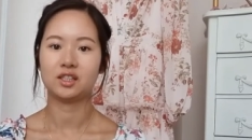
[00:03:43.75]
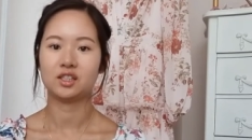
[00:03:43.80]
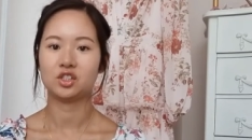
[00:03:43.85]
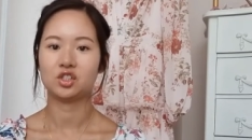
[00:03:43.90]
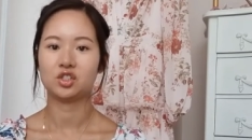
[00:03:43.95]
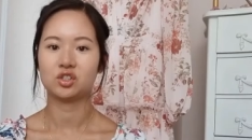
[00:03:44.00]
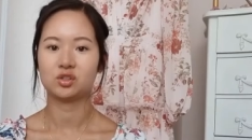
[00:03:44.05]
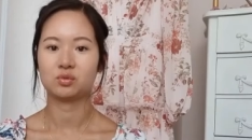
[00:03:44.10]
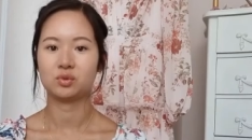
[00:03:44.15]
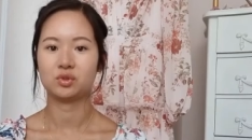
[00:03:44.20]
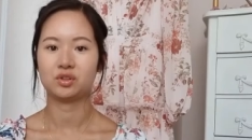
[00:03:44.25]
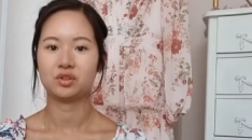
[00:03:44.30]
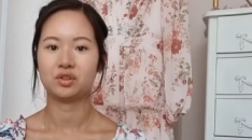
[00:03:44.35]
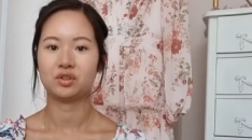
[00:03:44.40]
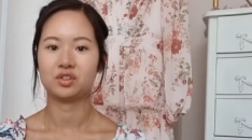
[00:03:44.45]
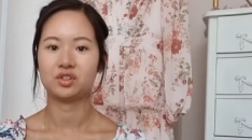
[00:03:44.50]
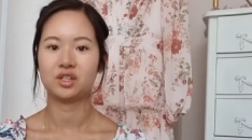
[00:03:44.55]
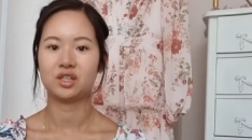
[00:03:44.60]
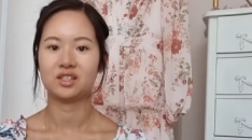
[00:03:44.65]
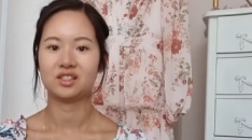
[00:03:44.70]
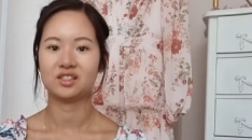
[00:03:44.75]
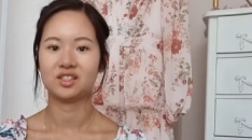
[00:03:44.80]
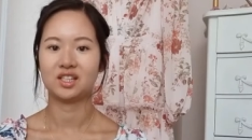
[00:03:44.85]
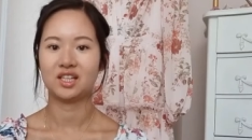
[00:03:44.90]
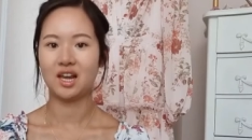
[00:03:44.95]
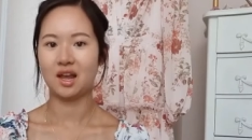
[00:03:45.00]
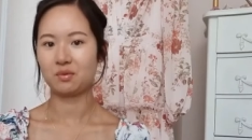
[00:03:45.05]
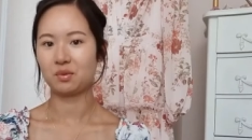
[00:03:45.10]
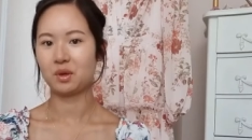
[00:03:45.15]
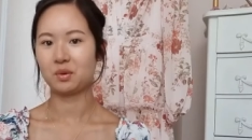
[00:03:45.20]
it's just one of those things to
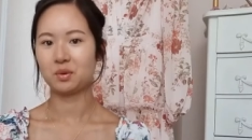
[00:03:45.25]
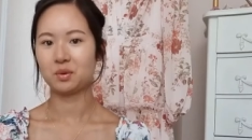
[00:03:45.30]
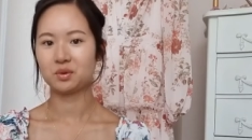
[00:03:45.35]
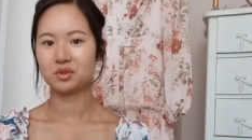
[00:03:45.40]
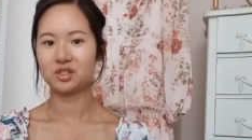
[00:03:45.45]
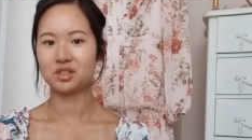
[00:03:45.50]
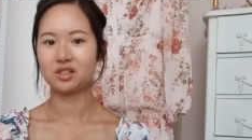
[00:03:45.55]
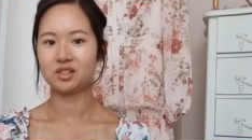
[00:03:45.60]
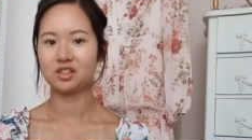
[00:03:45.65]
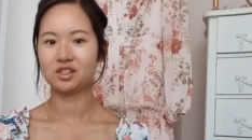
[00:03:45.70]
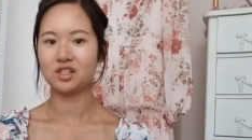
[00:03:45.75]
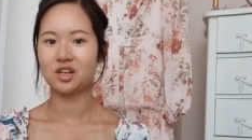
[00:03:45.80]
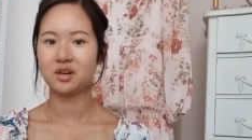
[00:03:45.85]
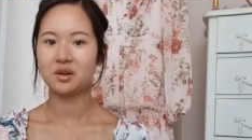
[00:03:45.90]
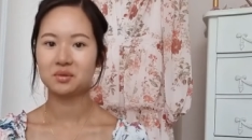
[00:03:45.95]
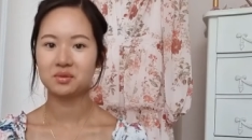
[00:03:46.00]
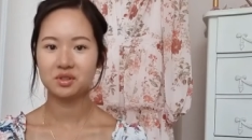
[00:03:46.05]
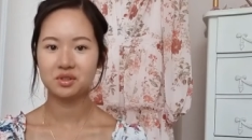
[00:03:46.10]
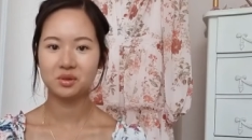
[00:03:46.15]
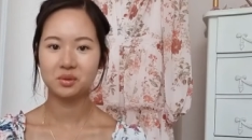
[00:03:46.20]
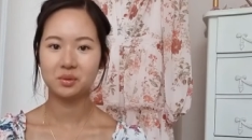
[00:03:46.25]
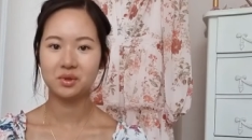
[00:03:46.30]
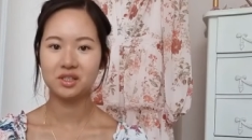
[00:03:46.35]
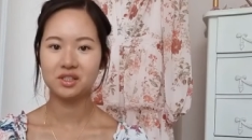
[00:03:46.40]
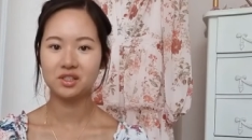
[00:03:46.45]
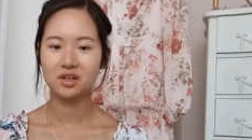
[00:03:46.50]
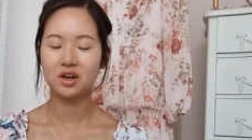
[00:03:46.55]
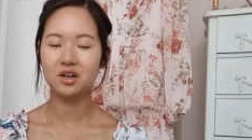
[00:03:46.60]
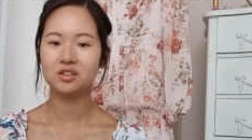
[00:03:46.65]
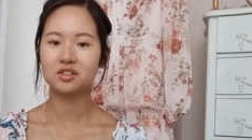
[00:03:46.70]
get people to sign up to the
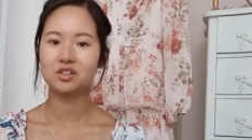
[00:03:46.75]
Wise card.